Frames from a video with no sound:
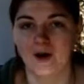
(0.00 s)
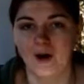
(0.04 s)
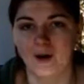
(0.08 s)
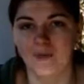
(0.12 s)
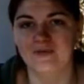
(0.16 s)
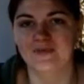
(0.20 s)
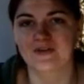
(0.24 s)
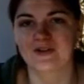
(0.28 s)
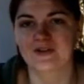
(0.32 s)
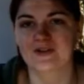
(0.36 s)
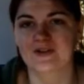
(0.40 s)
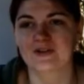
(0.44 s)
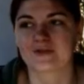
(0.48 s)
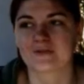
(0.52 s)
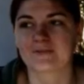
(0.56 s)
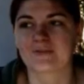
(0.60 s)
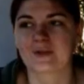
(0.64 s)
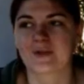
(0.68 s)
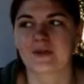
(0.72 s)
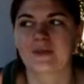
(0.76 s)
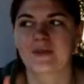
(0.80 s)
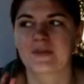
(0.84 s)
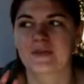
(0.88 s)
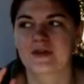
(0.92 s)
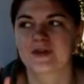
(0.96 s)
obvious
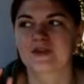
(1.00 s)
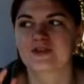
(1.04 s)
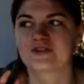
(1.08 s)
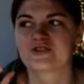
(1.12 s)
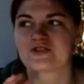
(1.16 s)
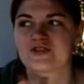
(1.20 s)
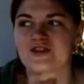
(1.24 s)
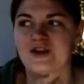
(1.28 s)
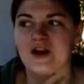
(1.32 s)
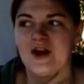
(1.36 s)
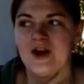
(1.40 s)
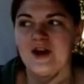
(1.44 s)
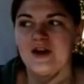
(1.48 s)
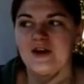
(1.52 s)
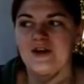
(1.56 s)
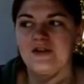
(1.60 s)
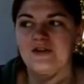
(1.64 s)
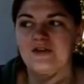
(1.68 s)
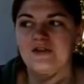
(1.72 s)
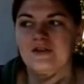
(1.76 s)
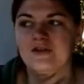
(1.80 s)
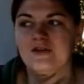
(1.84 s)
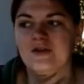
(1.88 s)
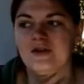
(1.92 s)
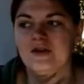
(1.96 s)
but the
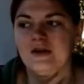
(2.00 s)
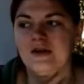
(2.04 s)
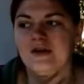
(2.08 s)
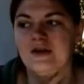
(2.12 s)
entire